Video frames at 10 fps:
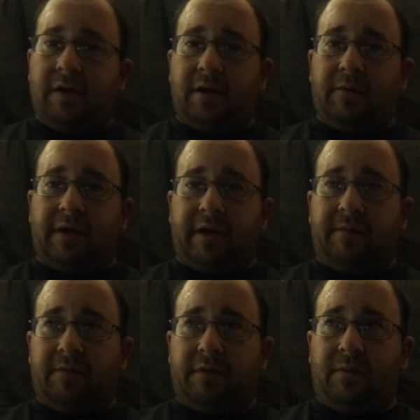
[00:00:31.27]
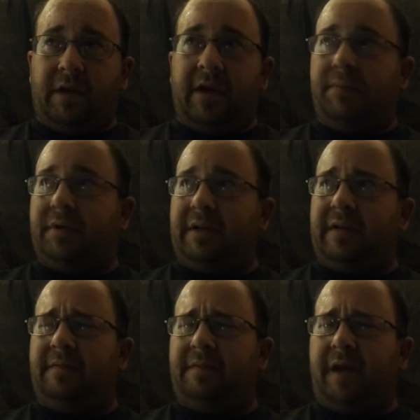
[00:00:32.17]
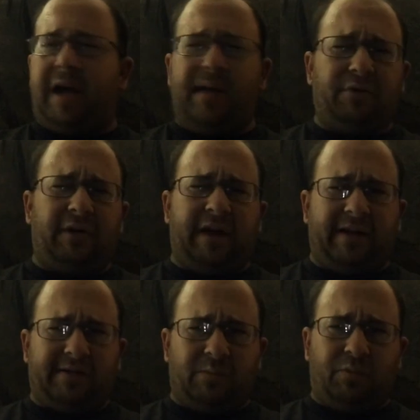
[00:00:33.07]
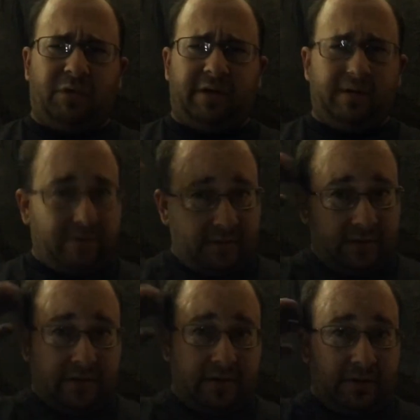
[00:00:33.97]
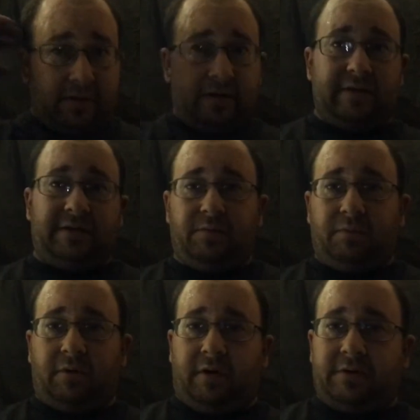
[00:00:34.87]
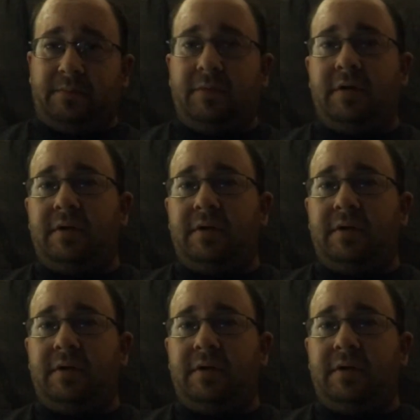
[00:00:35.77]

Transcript: We gave one away, I believe Hypergasm won it. That's super awesome.